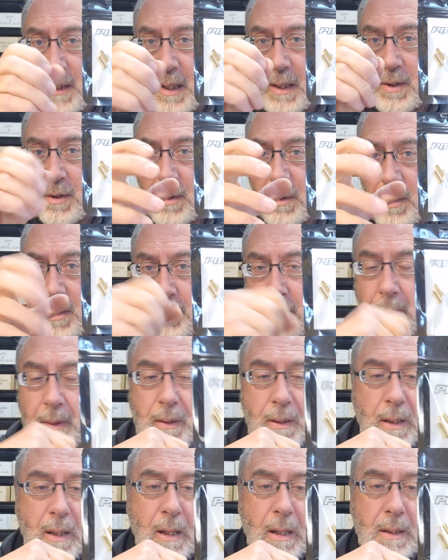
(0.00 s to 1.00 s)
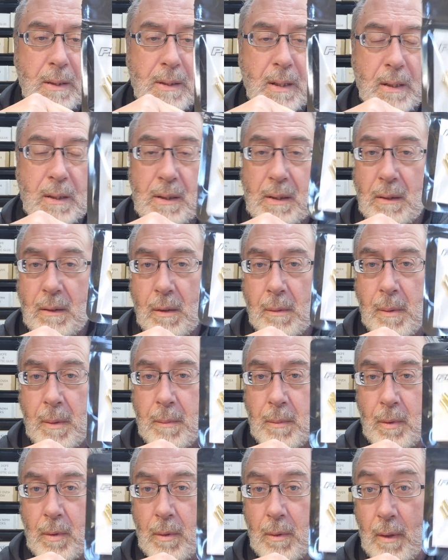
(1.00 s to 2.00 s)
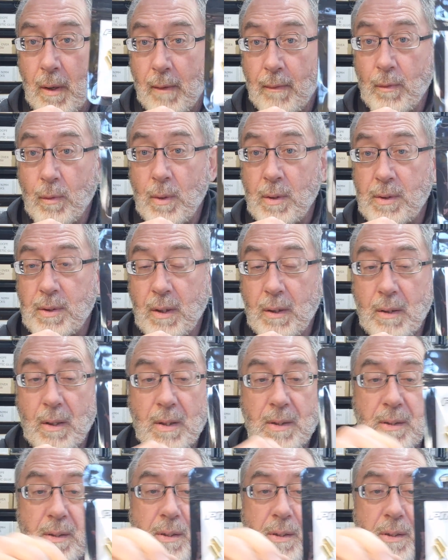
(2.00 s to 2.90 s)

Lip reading: and actually spread the tongues a little bit more. I've always got those